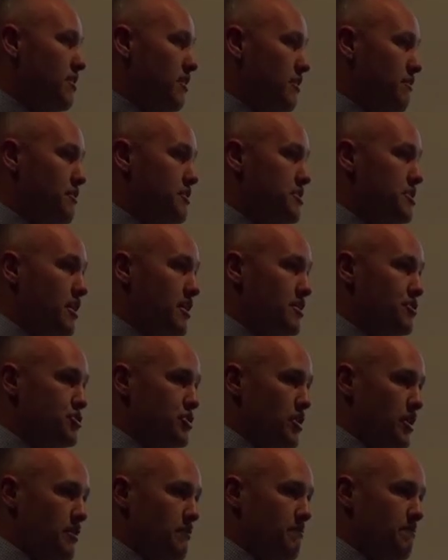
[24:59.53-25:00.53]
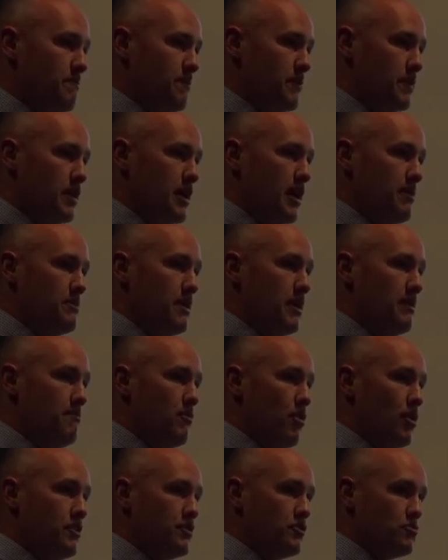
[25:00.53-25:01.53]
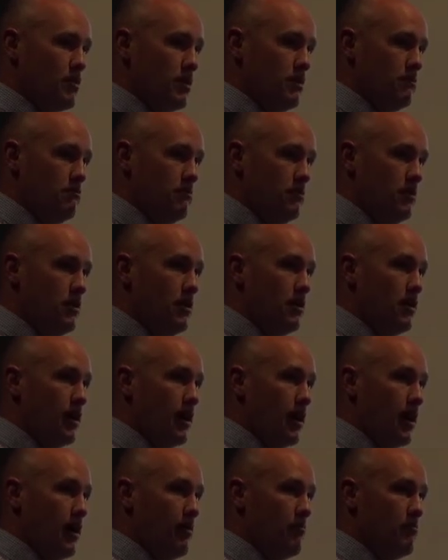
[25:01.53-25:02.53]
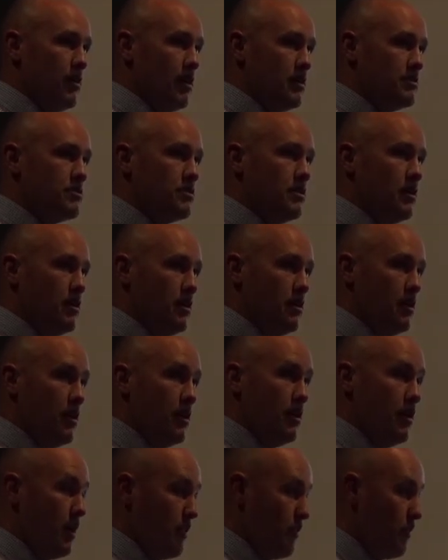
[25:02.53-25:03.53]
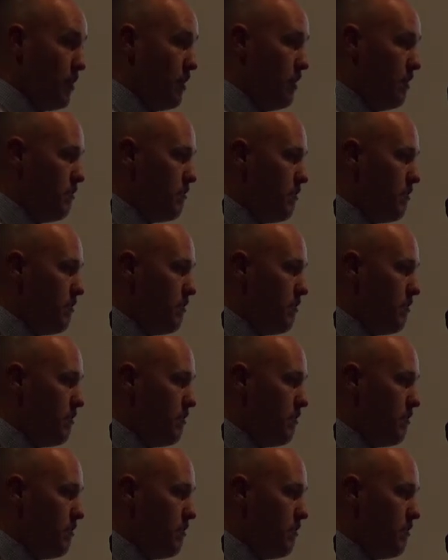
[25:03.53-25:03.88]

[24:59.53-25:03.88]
of the task sheet. Keep that in mind as well. That's another